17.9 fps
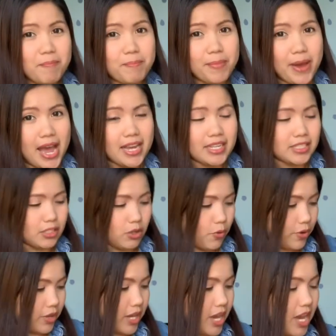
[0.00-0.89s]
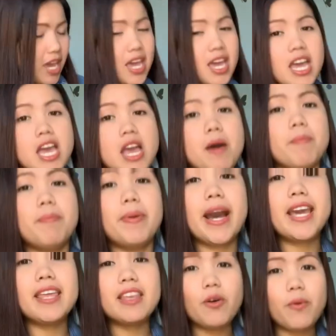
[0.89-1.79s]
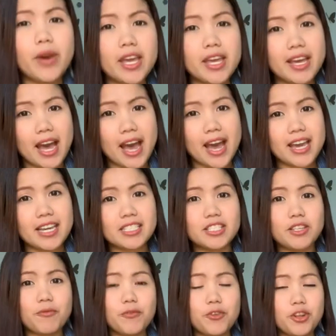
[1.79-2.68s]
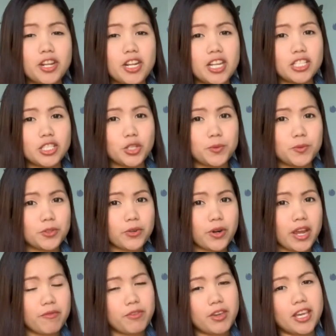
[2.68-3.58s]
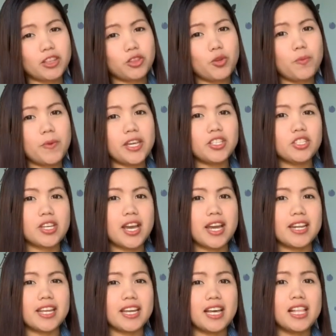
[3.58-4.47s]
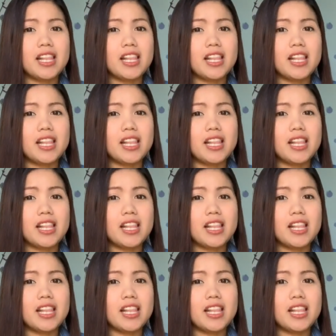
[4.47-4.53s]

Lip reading: box, okay? By the way, guys, if you didn't subscribe yet to my channel,